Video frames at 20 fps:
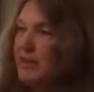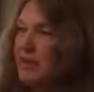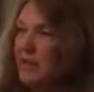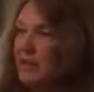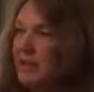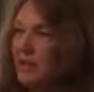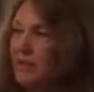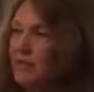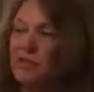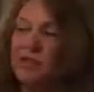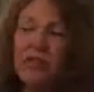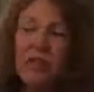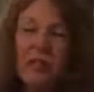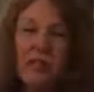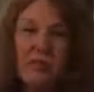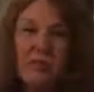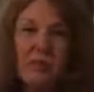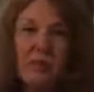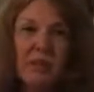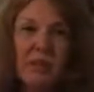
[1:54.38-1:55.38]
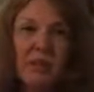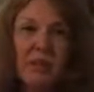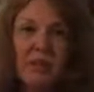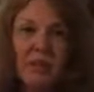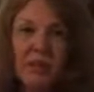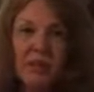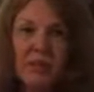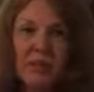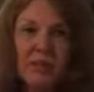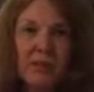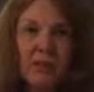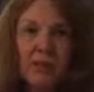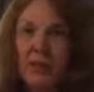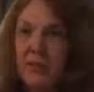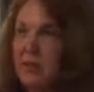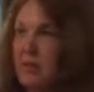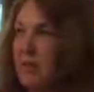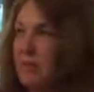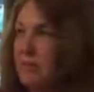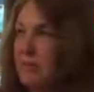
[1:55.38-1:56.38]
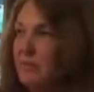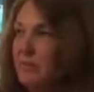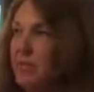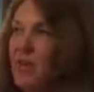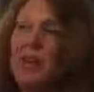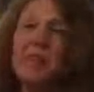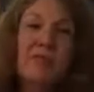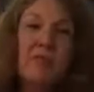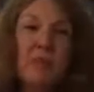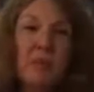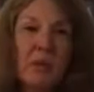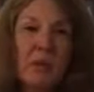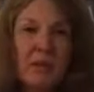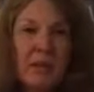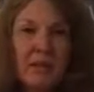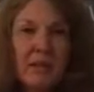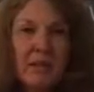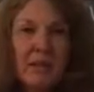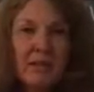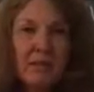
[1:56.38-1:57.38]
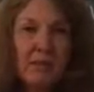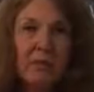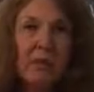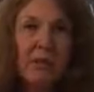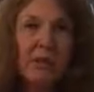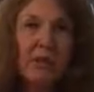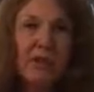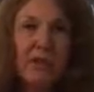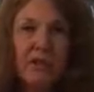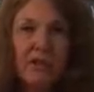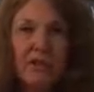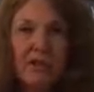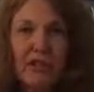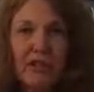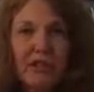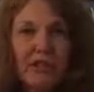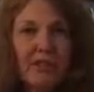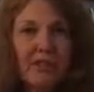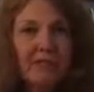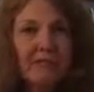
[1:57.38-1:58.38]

the energy of Mother Earth, the lifeblood of Mother Earth.